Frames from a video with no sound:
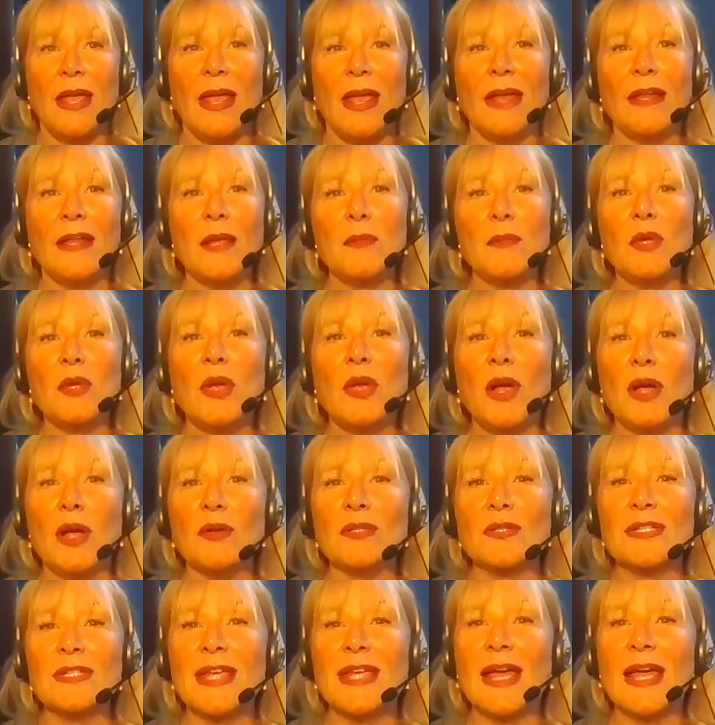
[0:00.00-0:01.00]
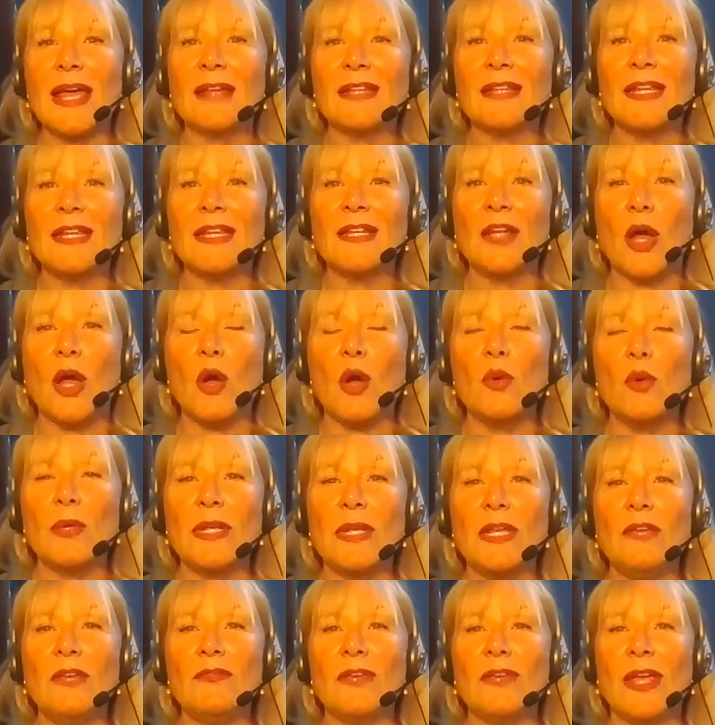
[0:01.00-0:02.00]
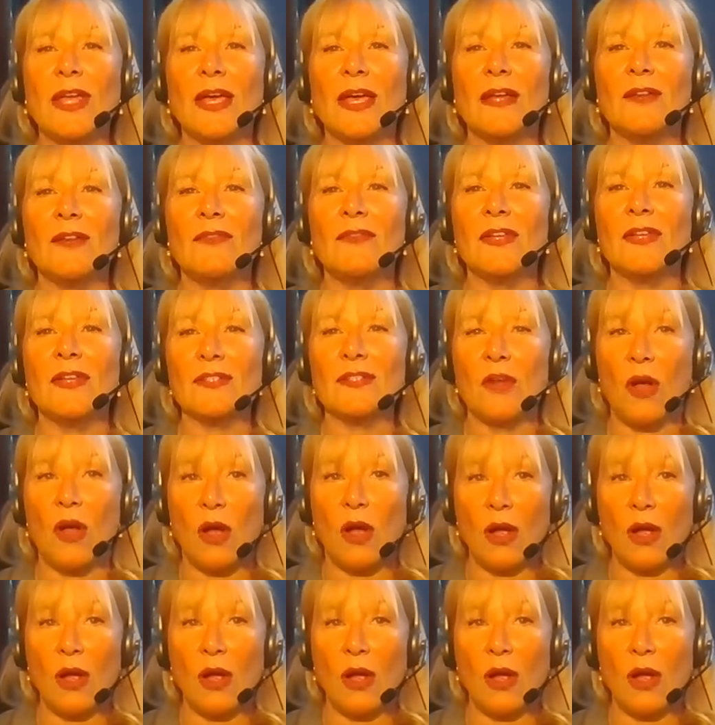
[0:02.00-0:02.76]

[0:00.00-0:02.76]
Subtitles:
And I'm your host, Kathleen O'Keefe Cannabis,